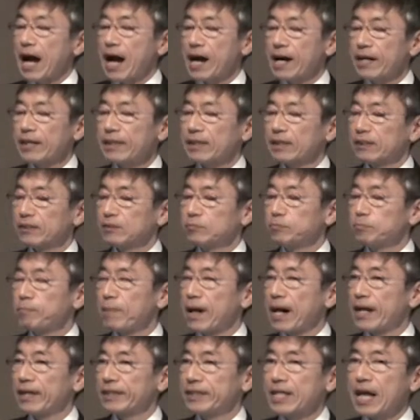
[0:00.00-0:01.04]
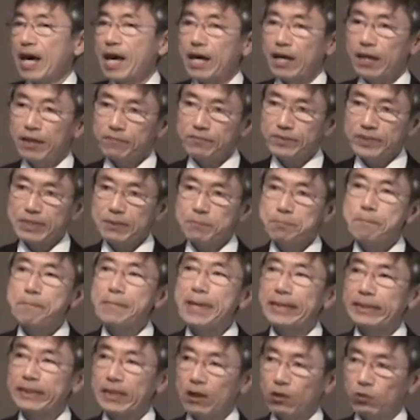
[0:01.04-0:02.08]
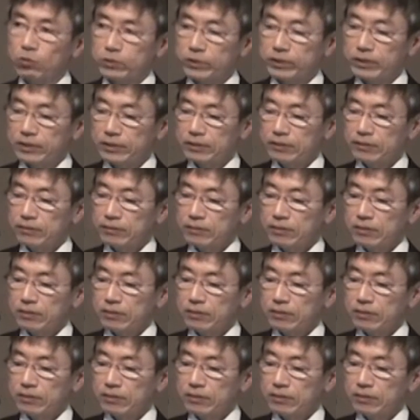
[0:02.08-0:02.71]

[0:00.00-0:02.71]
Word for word: island by heavy metals.